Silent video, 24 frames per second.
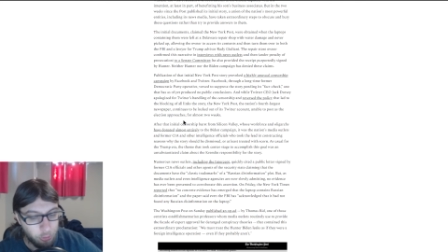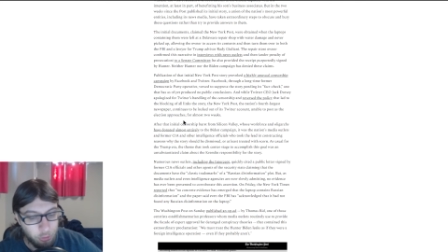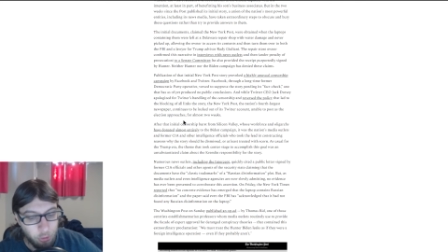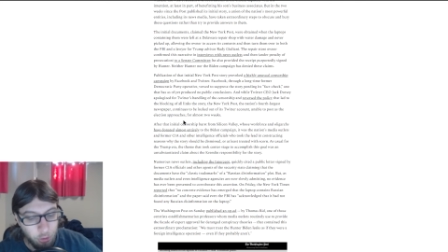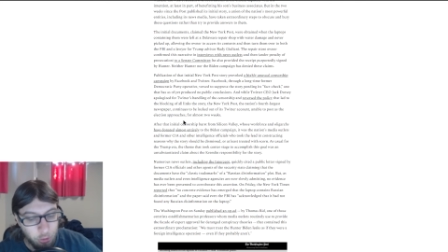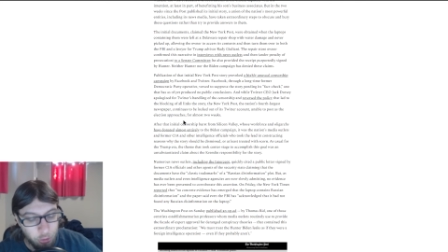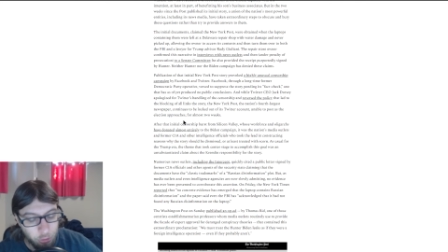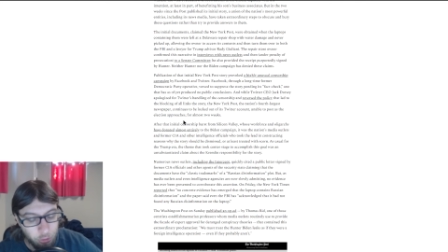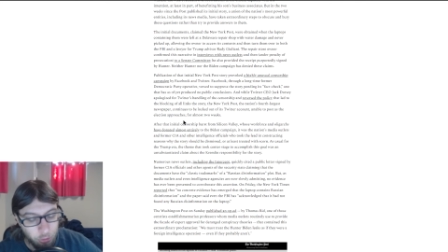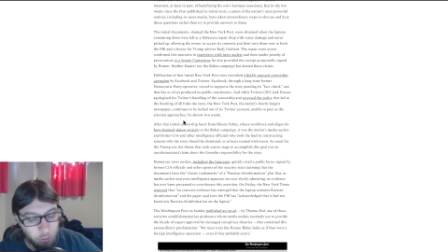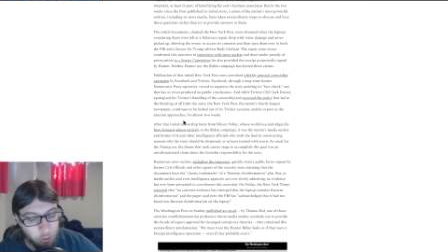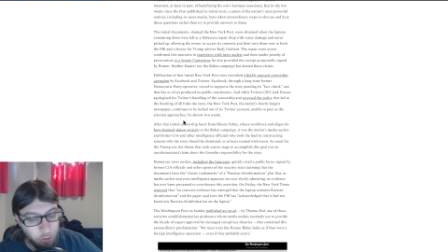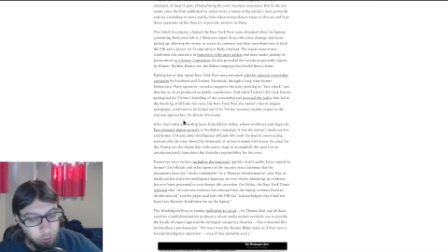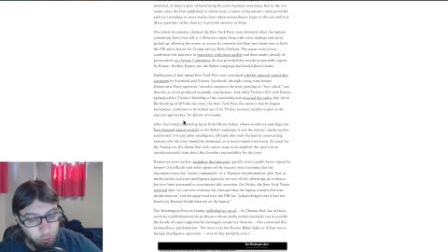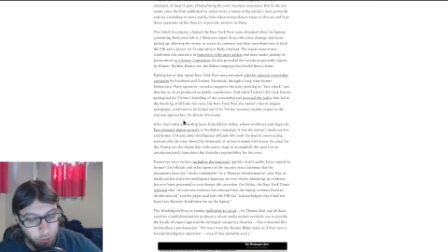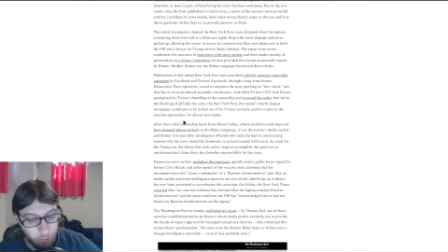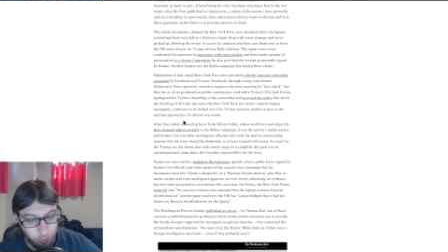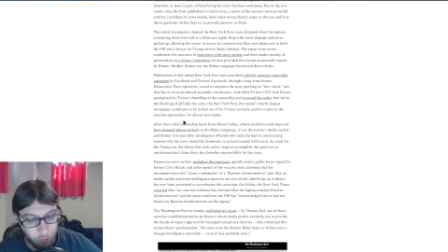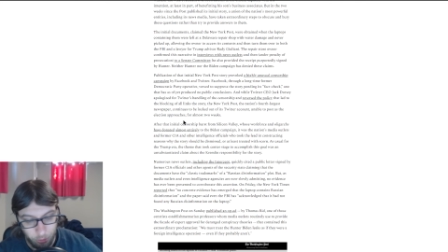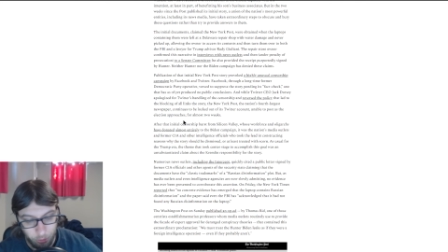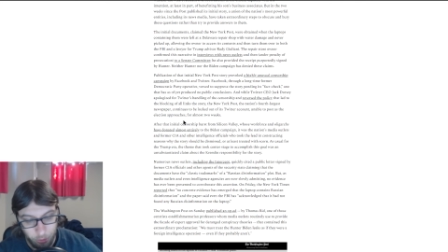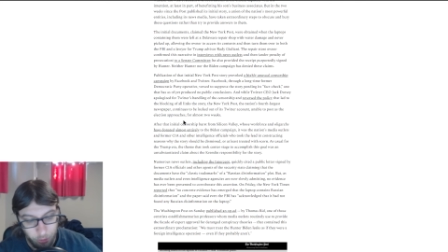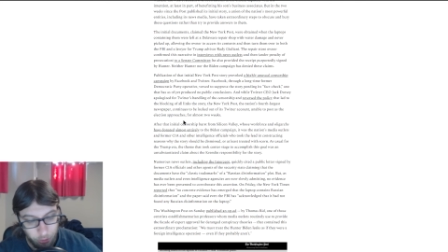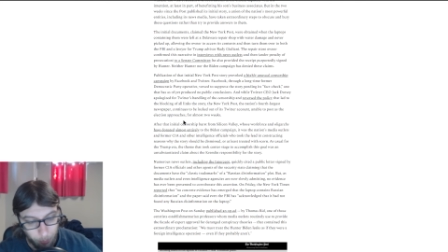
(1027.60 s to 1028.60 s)
they just need to
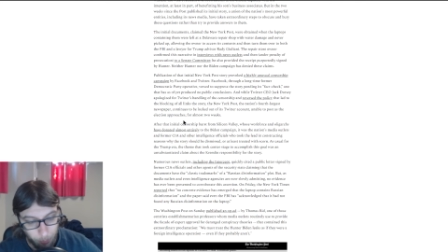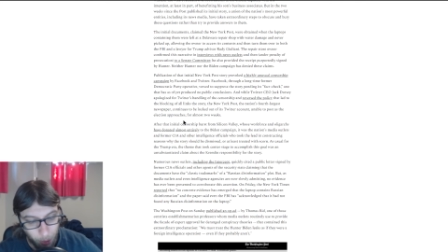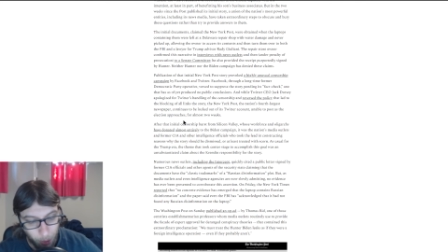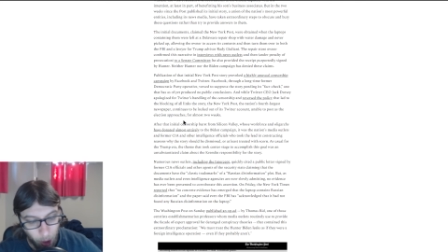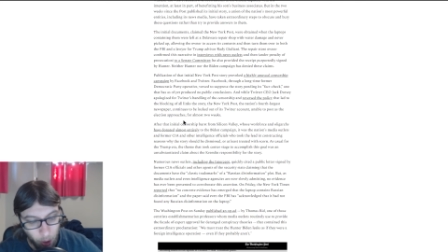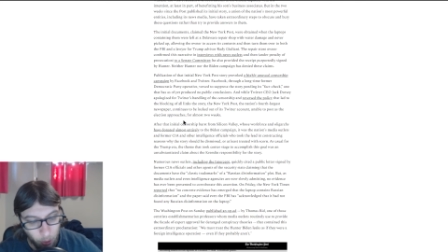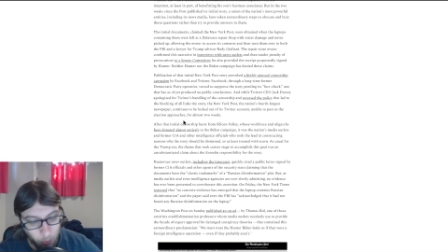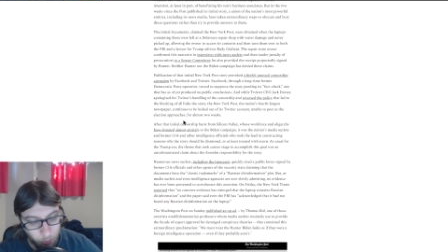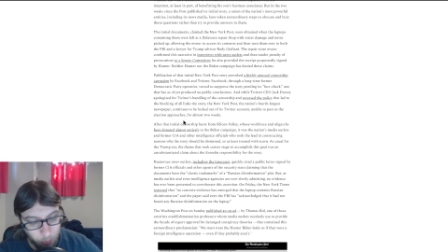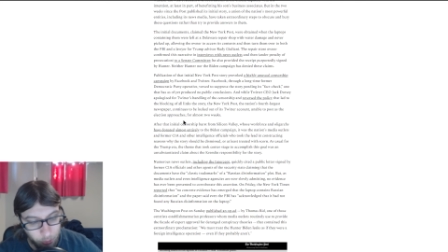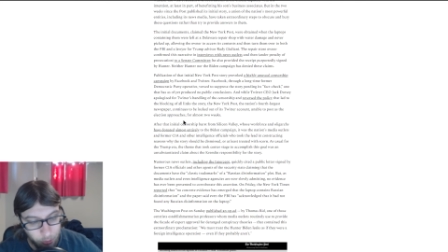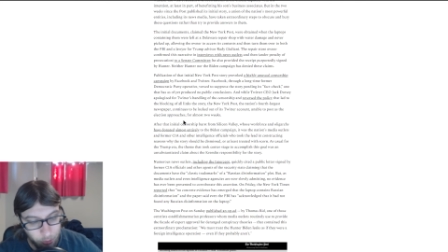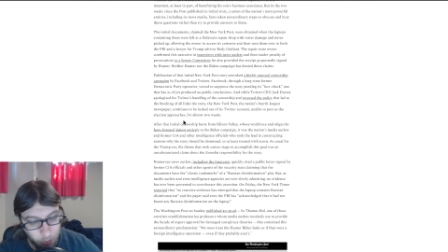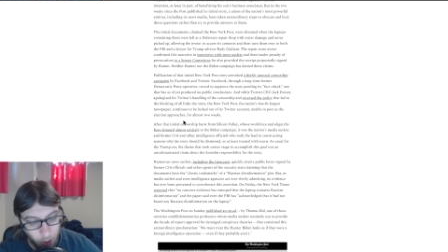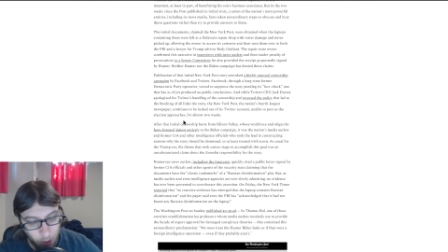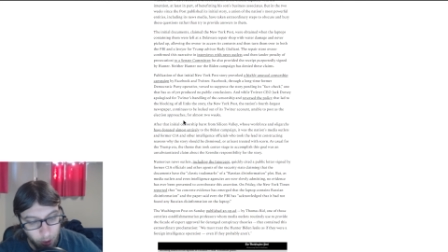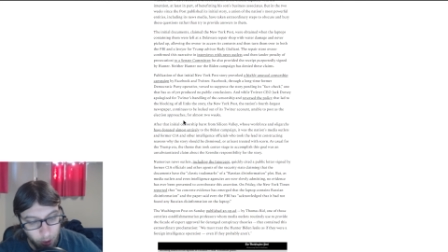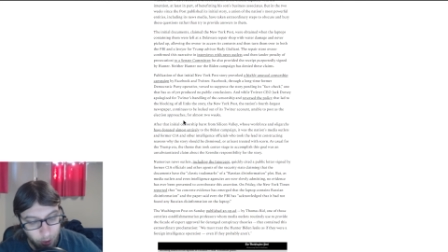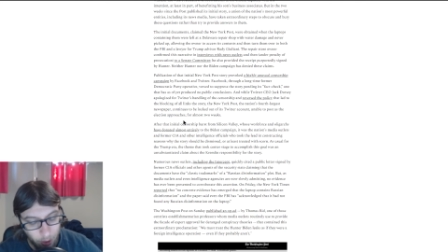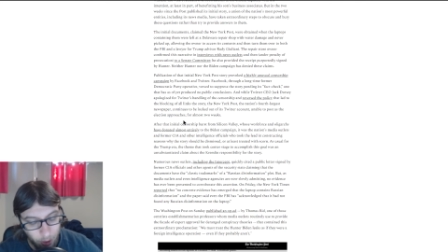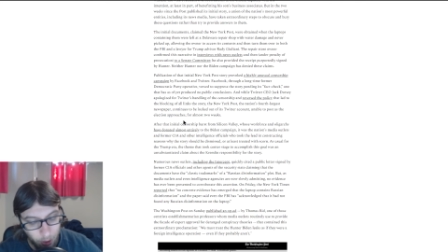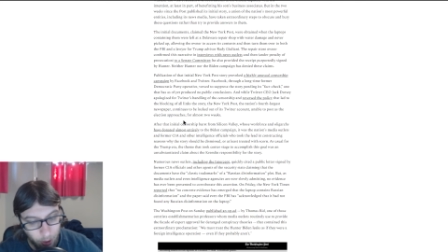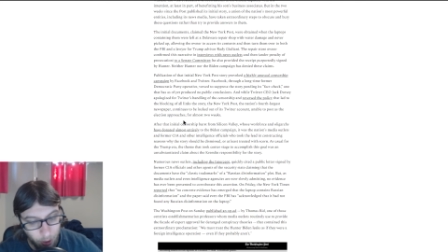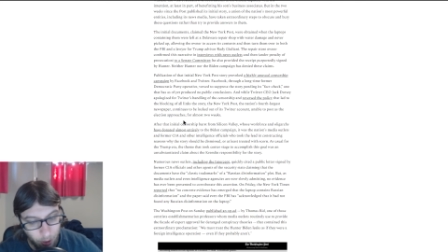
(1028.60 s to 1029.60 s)
delete the post
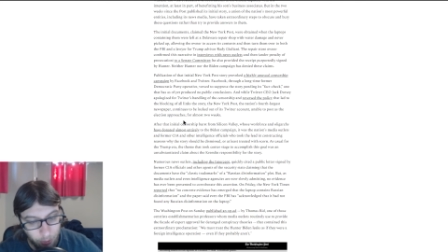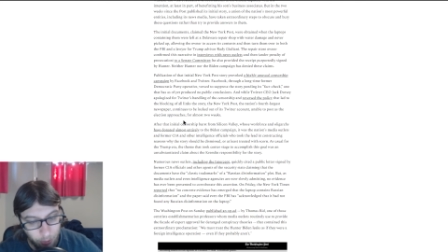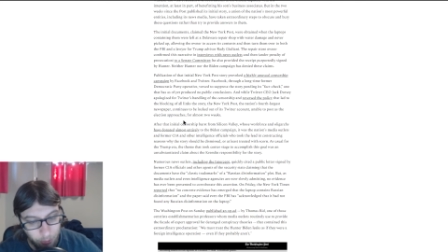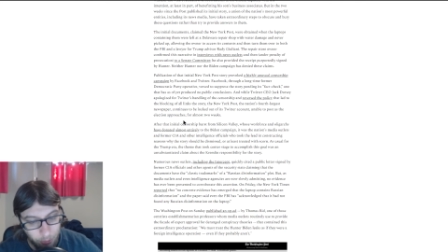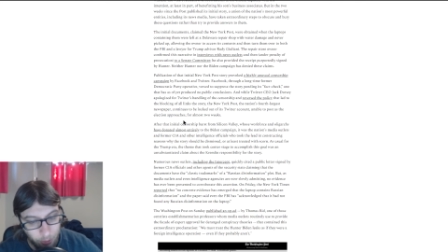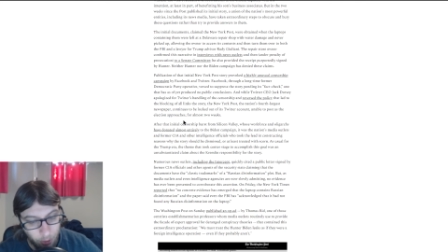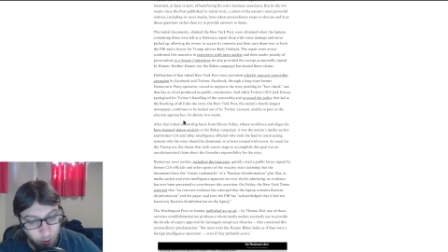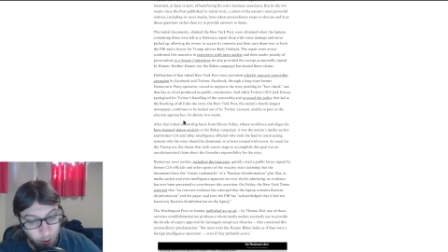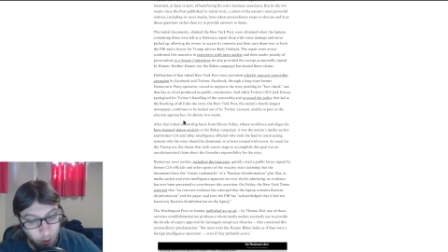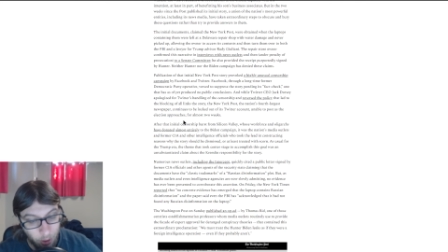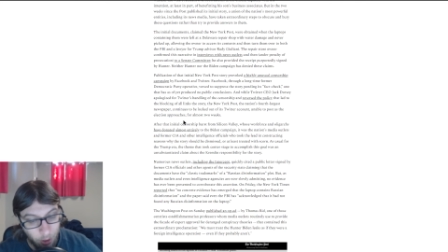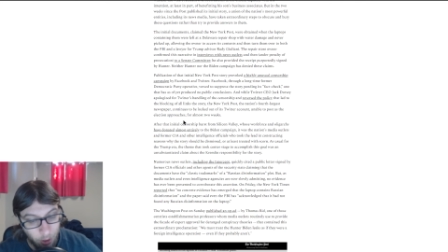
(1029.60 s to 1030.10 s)
and